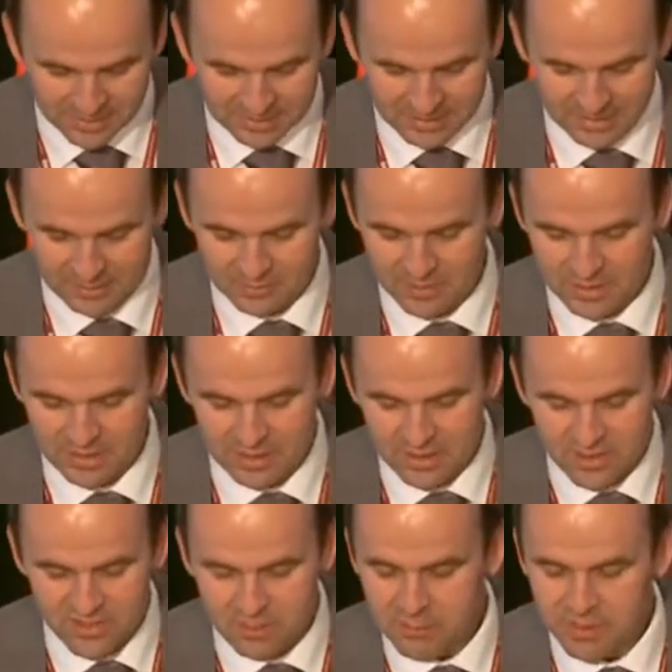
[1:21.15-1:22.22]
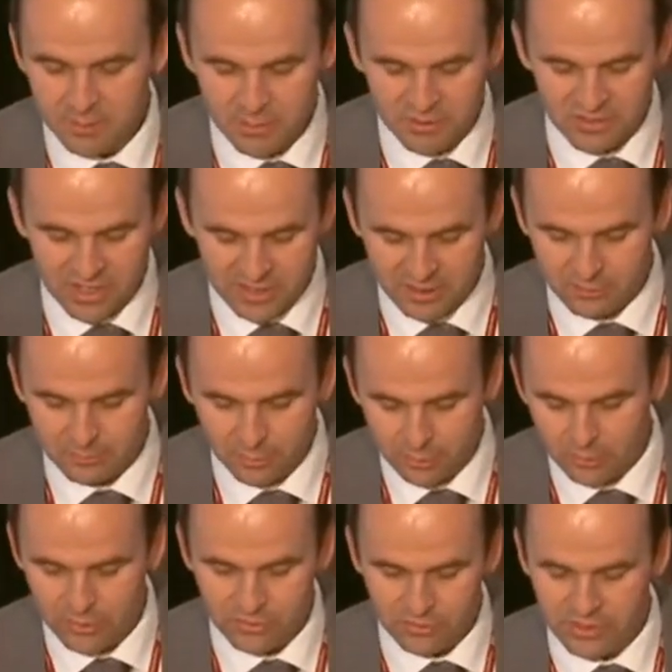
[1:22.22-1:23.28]
70% of
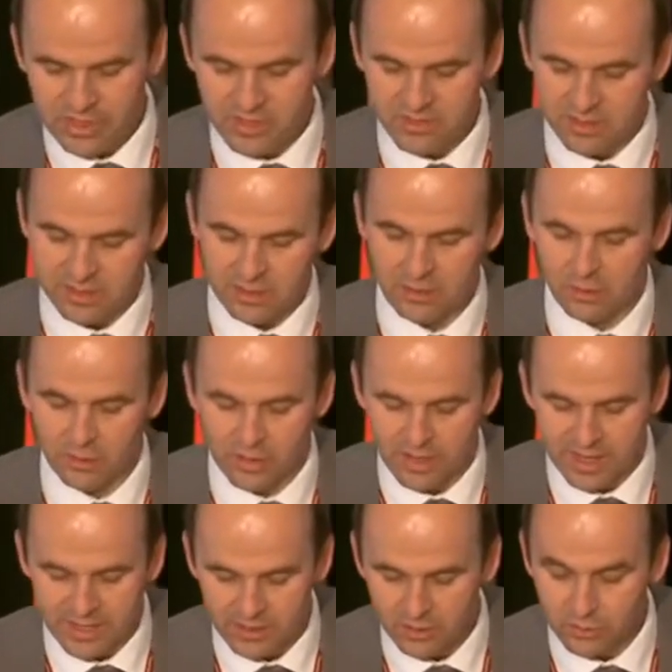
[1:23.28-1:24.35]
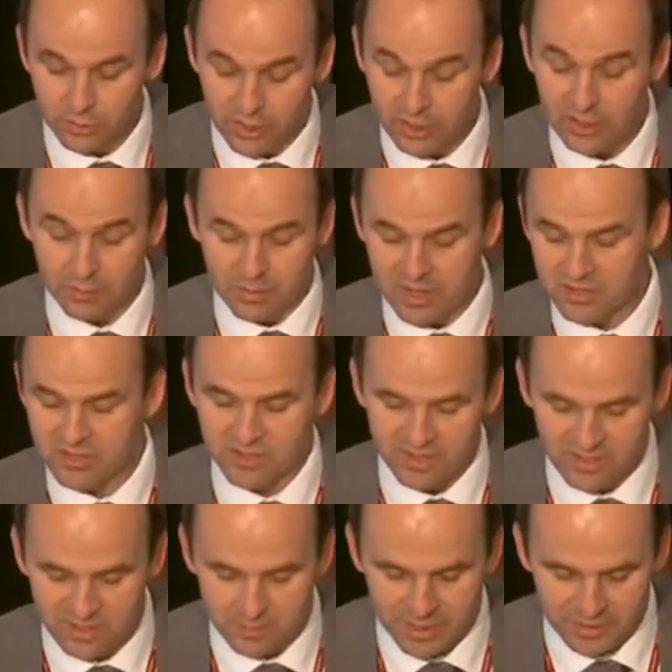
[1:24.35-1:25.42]
all Austrians are online on a regular basis,
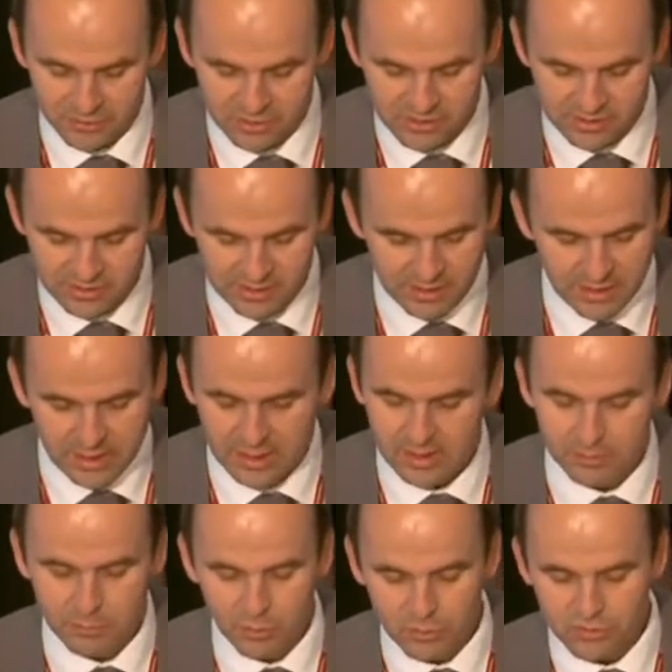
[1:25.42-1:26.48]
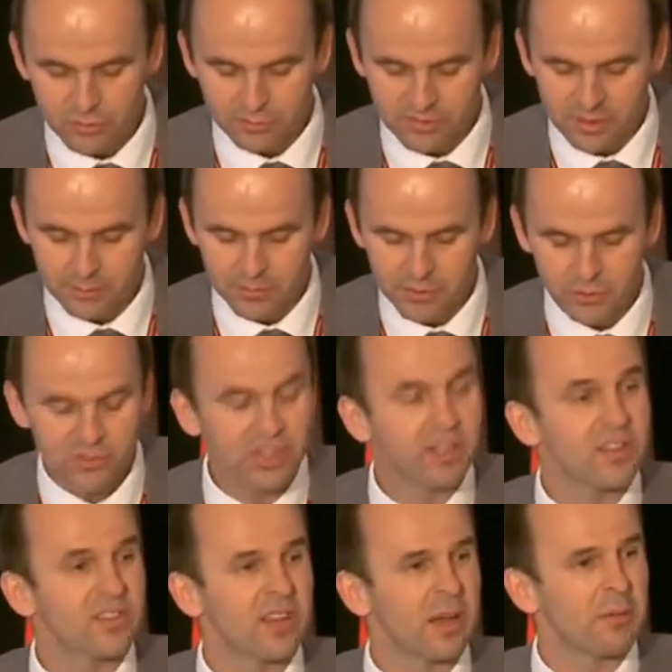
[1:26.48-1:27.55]
as I mentioned, and most of them using
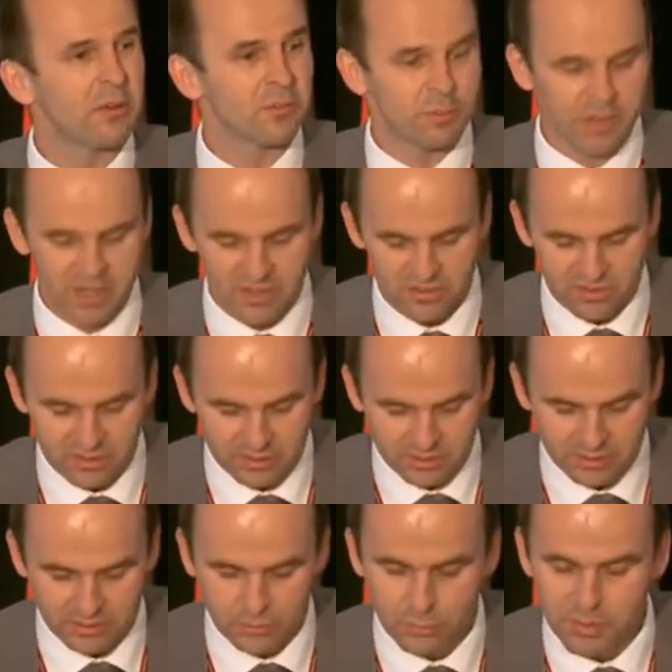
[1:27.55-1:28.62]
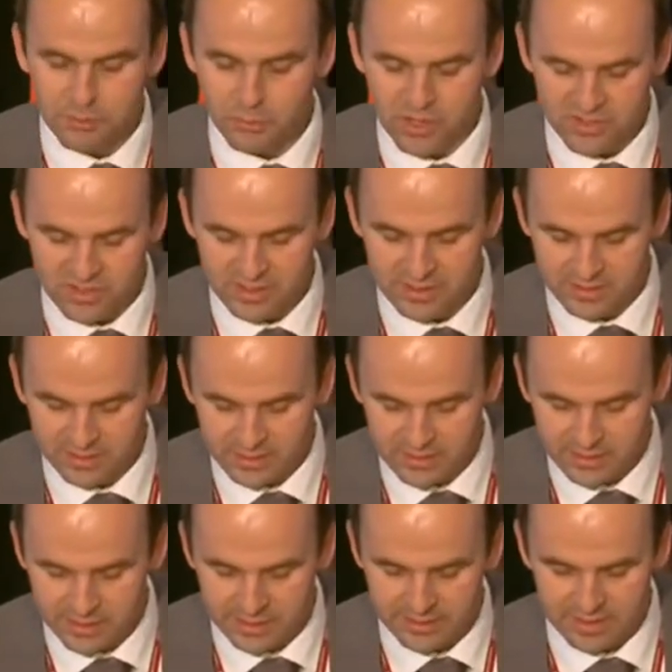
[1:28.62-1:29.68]
the cyberspace to be present
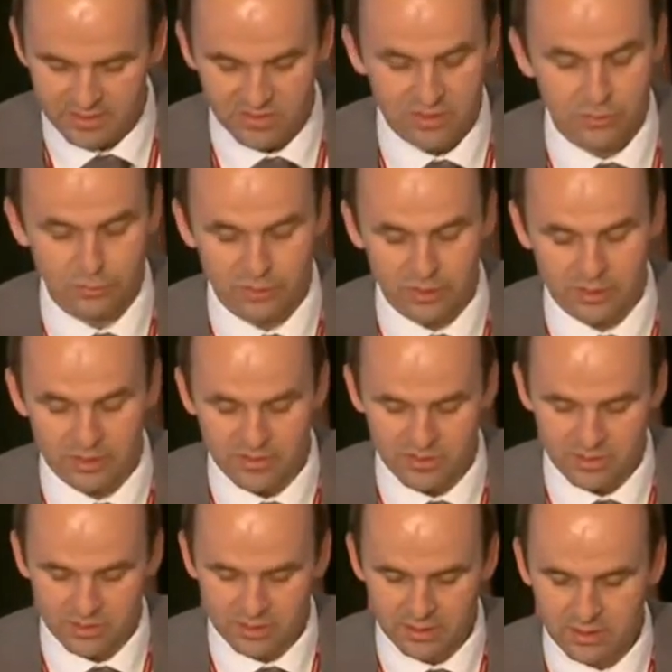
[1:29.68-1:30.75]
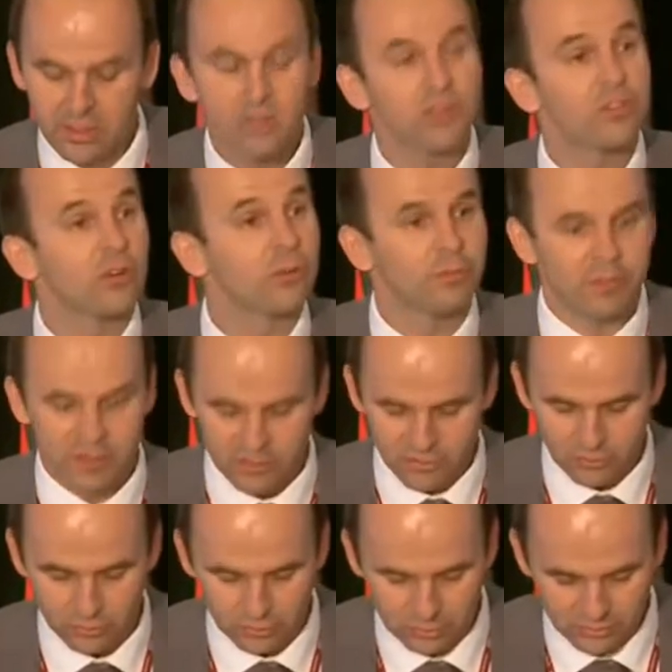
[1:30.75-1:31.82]
in the net as individuals. So far,
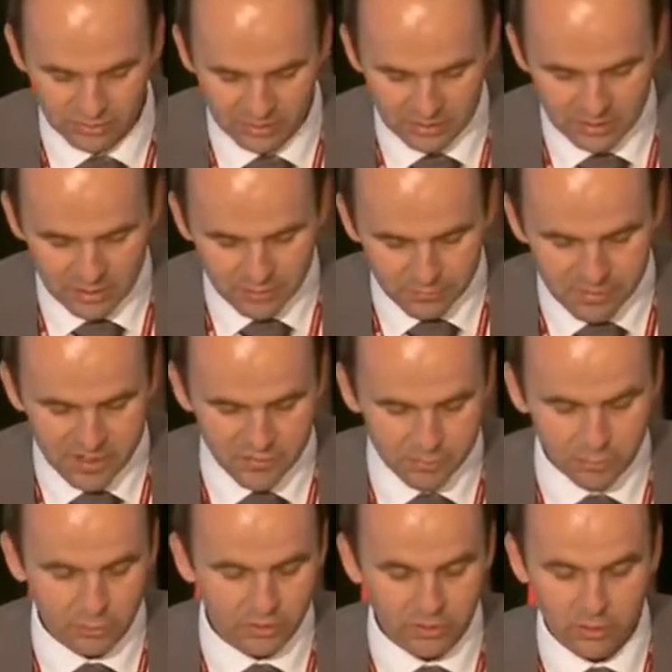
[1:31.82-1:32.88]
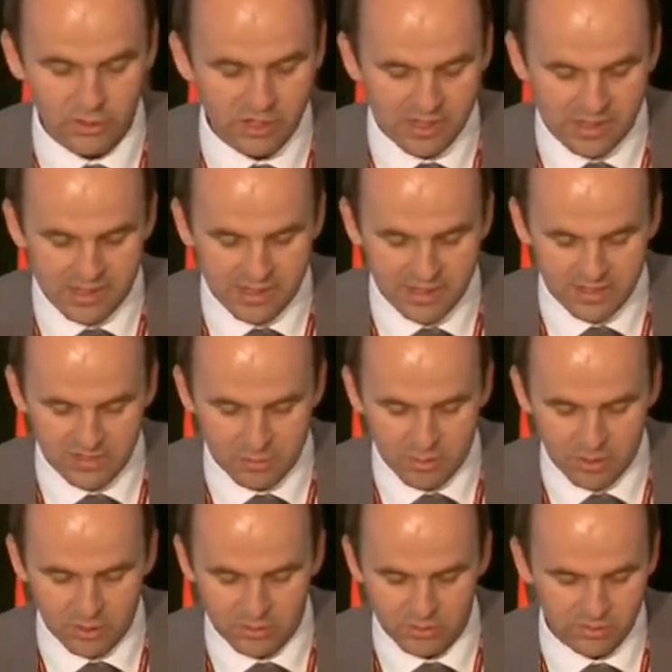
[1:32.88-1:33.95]
so good. Facebook currently has
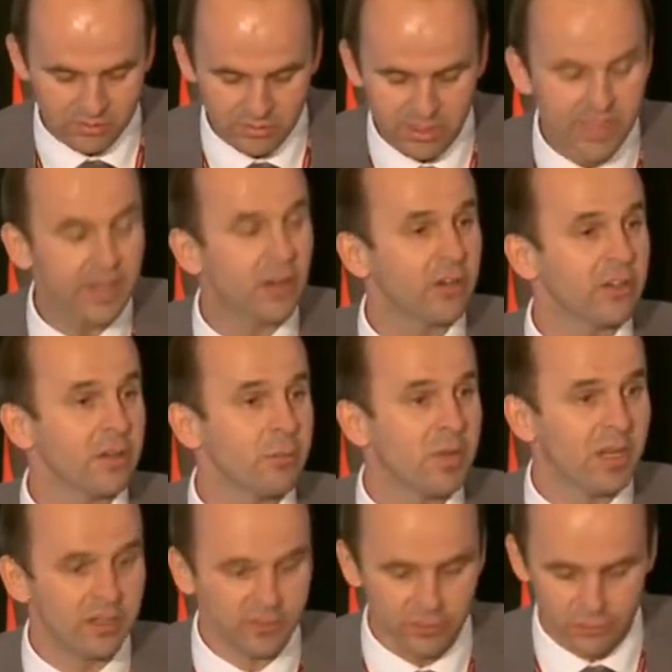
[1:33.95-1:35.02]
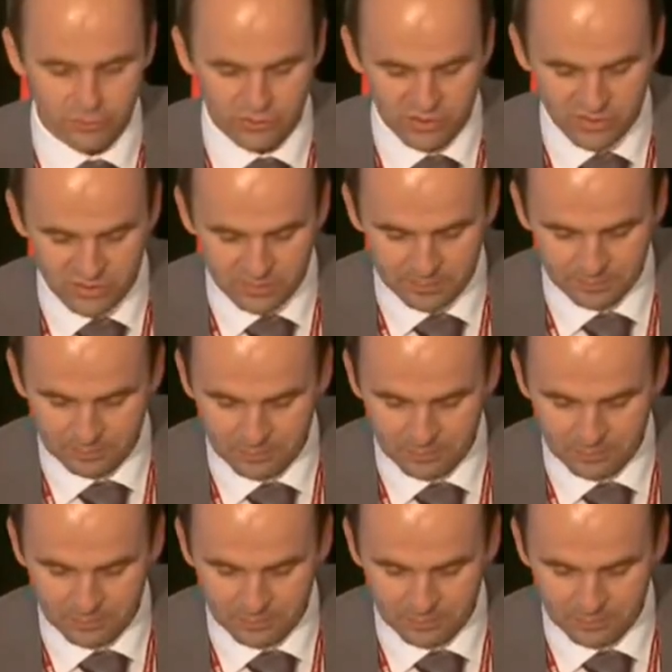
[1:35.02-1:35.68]
about 900 million users